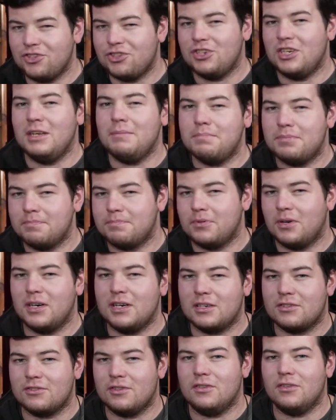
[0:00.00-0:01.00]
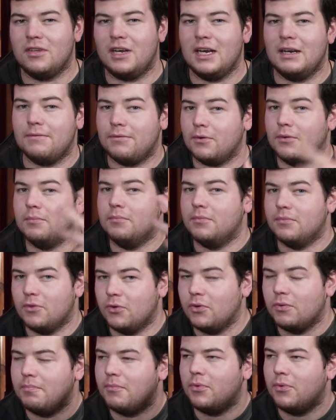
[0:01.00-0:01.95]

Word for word: cheap products online from more,